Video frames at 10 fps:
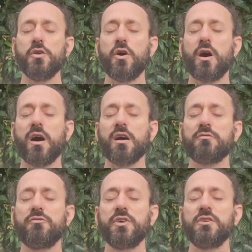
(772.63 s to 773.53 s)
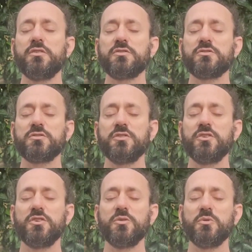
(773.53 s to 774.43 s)
your heart fills
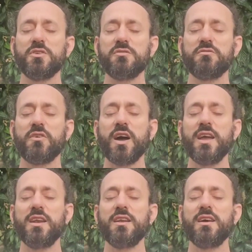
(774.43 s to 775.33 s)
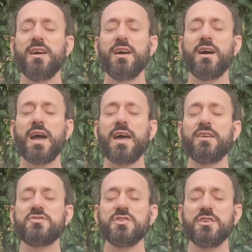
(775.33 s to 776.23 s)
with a divine
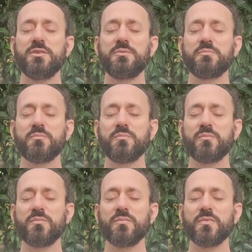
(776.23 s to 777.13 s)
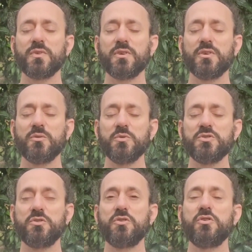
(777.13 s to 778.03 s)
energy
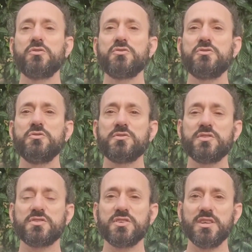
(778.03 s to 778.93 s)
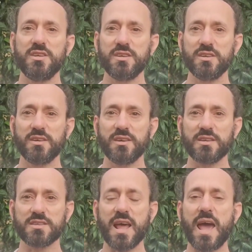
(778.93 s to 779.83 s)
which you could choose to see
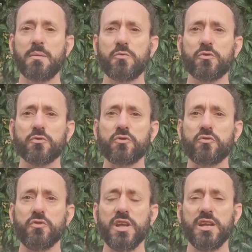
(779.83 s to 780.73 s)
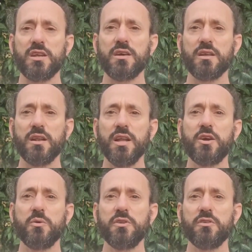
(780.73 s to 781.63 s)
as an emerald green
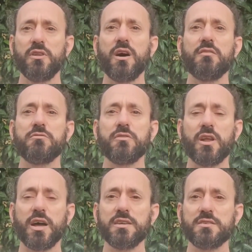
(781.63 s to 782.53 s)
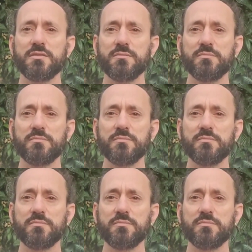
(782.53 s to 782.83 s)
liquid love light.